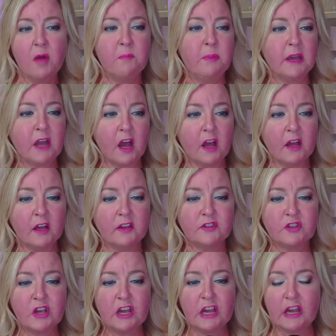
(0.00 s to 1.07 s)

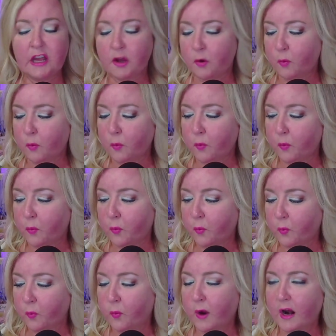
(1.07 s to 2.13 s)
Because
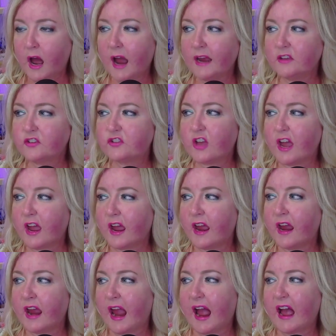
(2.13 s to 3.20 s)
what I
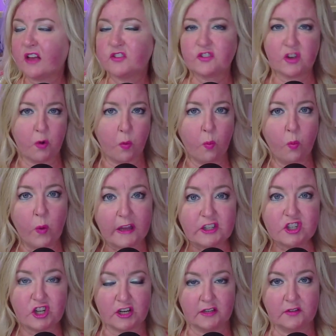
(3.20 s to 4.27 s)
say as
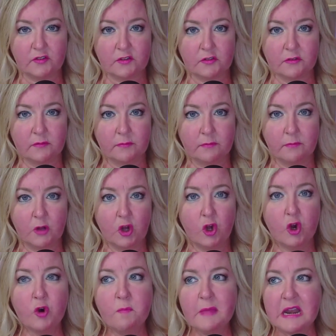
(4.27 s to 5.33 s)
witches
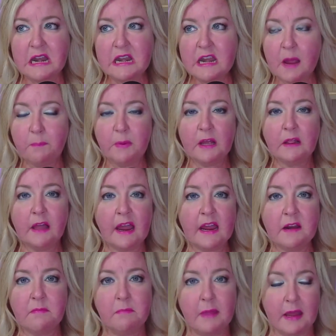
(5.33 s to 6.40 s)
who
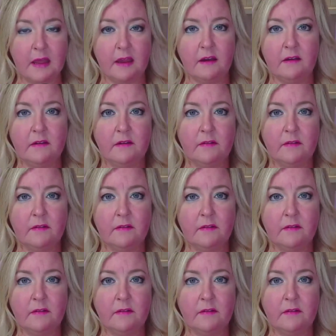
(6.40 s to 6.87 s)
manipulate men,